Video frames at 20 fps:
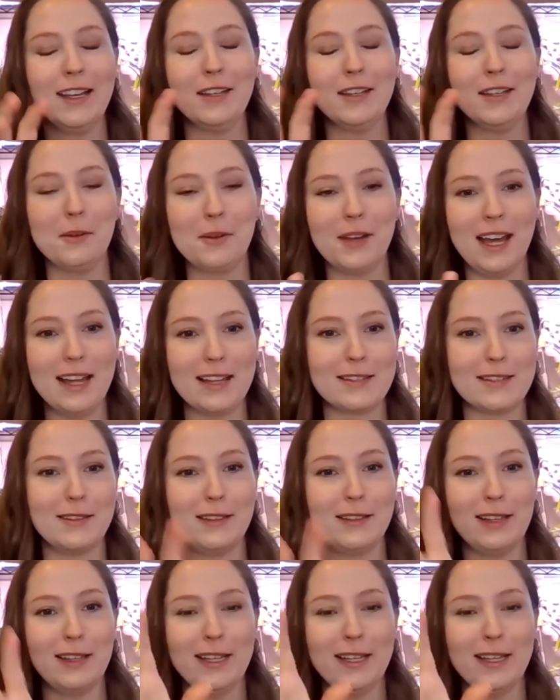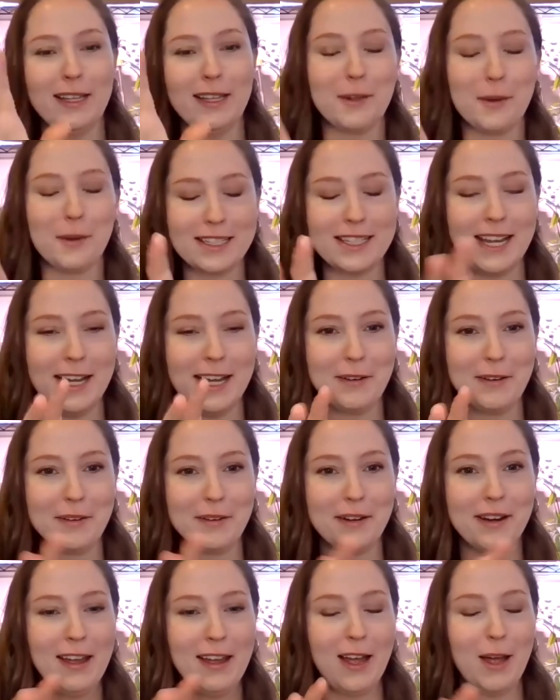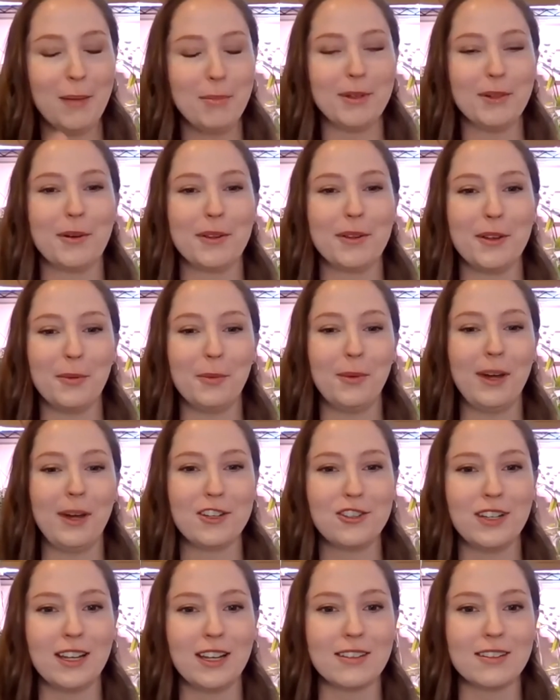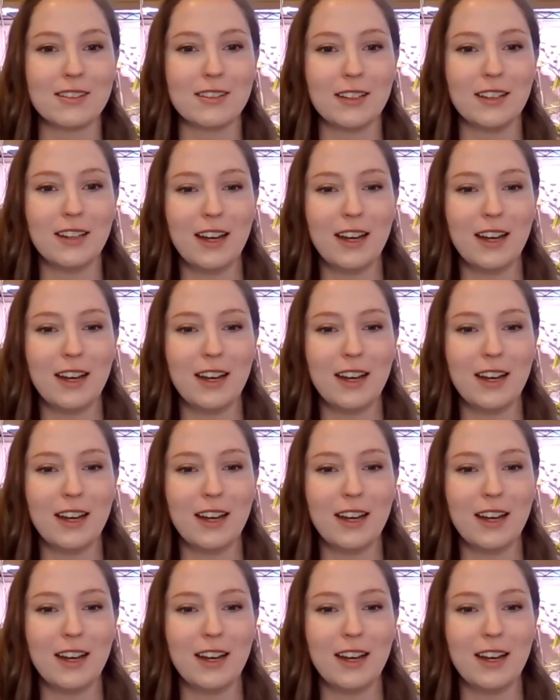Newcastle, and Yorktown up in northern Westchester.